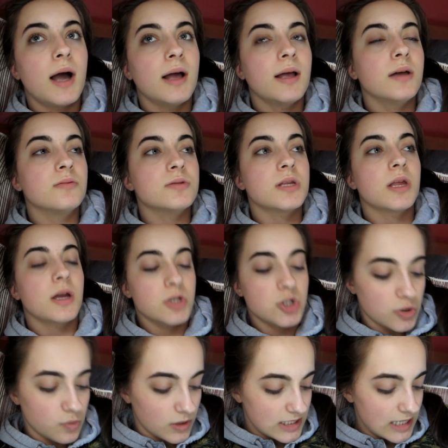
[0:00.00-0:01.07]
I it was like
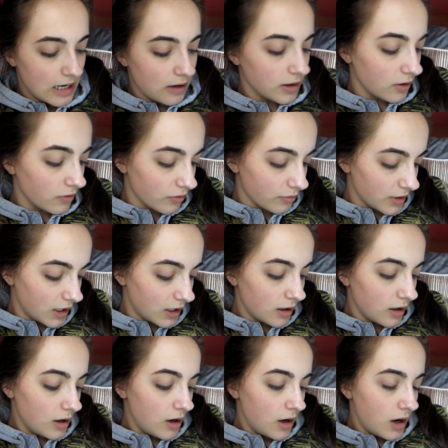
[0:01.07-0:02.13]
just went downhill from there.